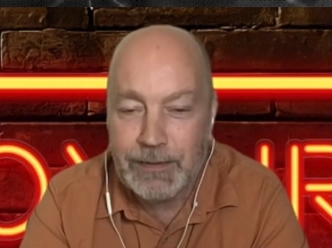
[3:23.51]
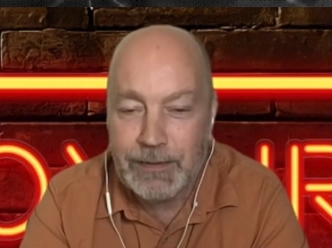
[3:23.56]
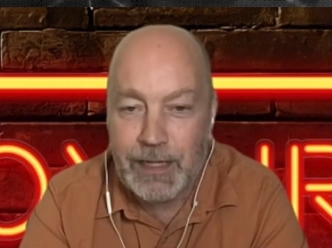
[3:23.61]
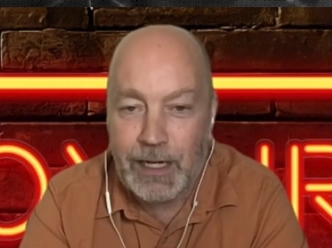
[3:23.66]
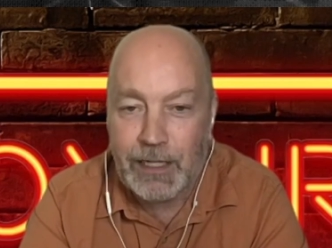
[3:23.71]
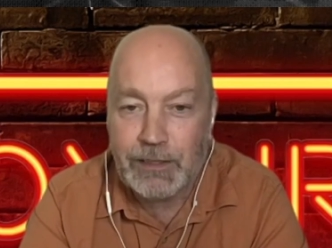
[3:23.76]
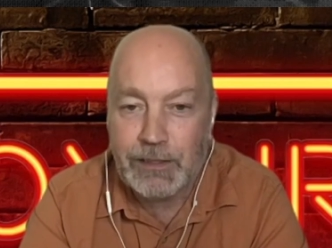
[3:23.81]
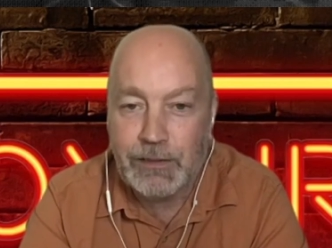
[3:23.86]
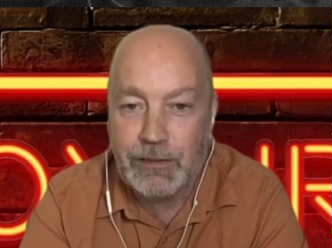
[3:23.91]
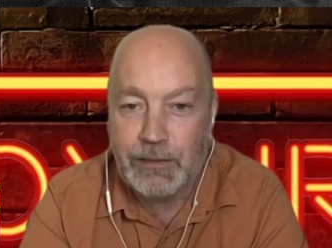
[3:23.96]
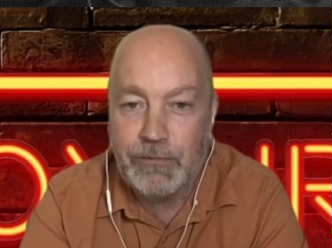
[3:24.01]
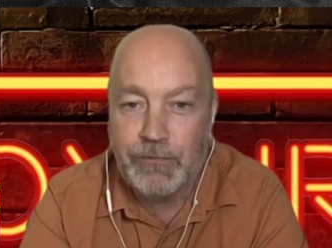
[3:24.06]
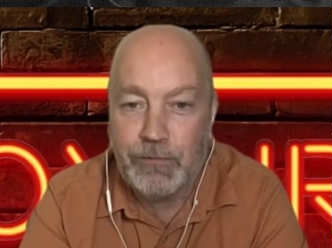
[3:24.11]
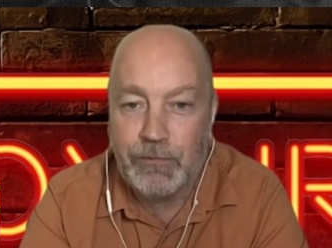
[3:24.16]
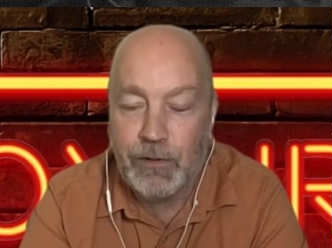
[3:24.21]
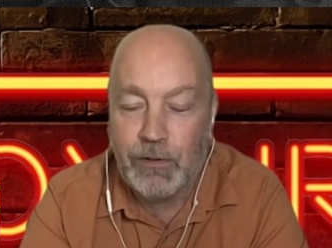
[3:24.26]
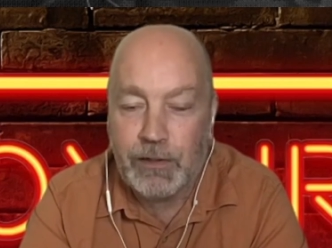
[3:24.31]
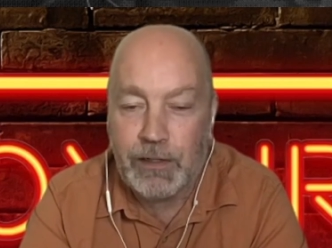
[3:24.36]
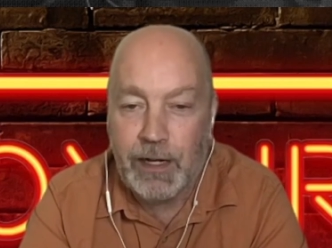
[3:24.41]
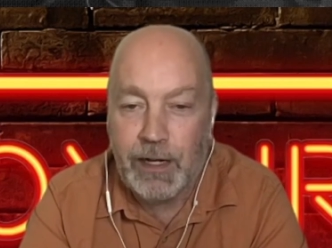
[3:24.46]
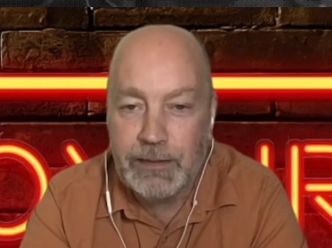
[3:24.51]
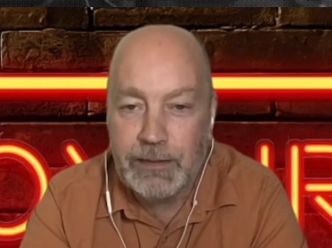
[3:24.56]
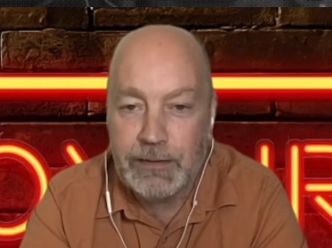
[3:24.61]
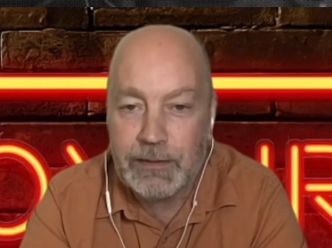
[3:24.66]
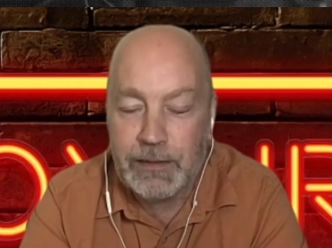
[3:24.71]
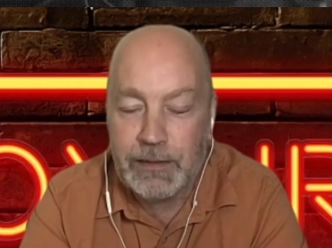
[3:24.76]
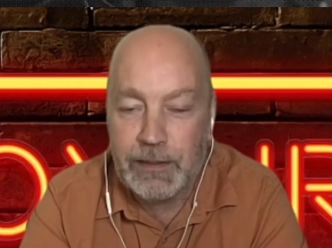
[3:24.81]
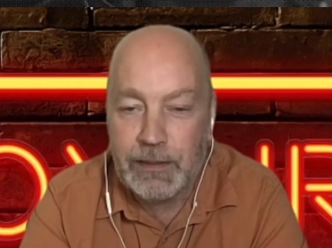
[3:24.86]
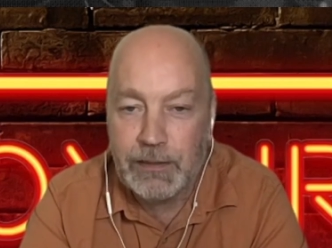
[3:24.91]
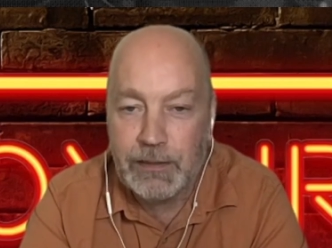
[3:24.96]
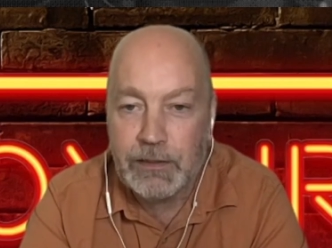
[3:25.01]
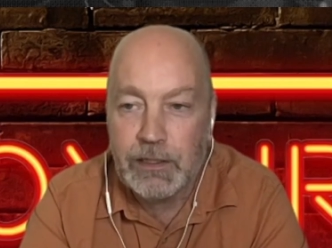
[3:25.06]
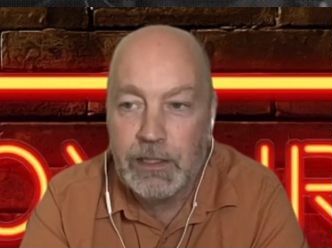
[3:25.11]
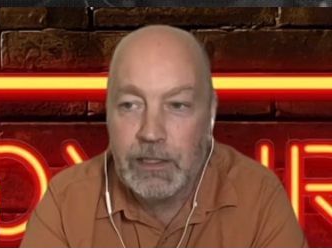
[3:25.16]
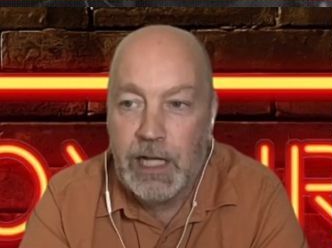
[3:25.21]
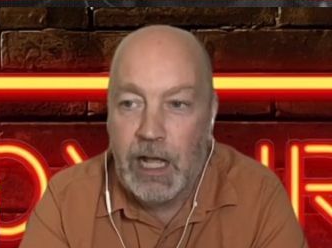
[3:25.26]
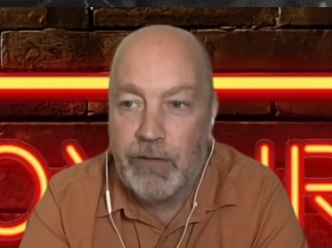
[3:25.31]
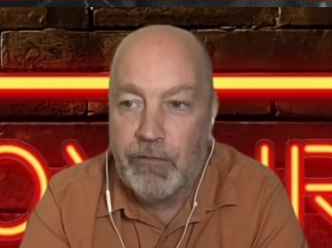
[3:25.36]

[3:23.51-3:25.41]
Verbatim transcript: It's actually good for all kinds of things.